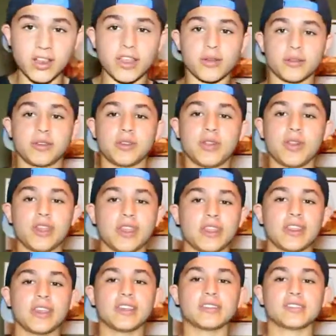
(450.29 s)
Like when you go like
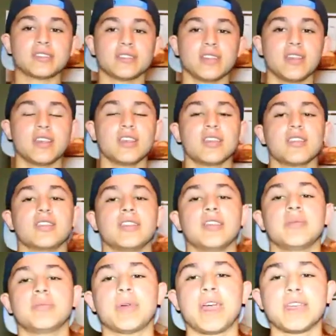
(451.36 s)
this,
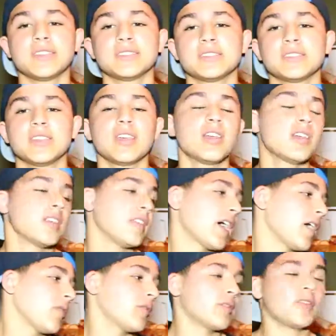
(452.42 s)
it bends.
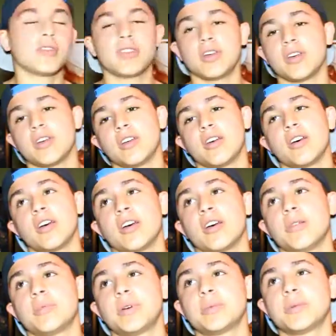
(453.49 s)

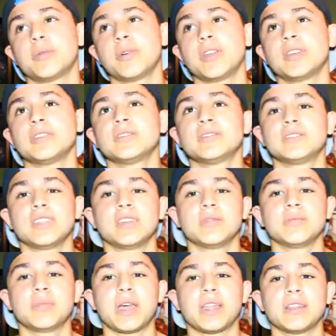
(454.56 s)
The purple one
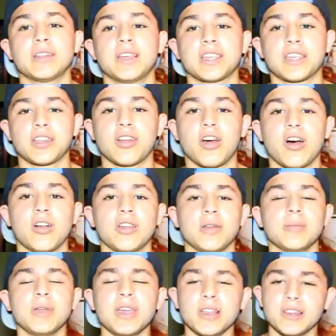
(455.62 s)
didn't bend like at all.
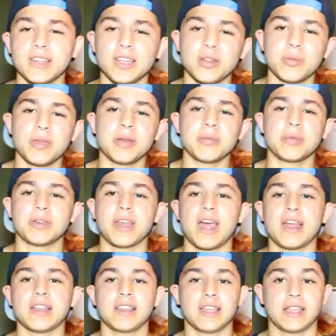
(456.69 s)
It bent a little bit, but
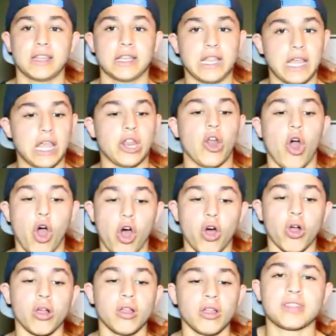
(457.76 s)
not like at all.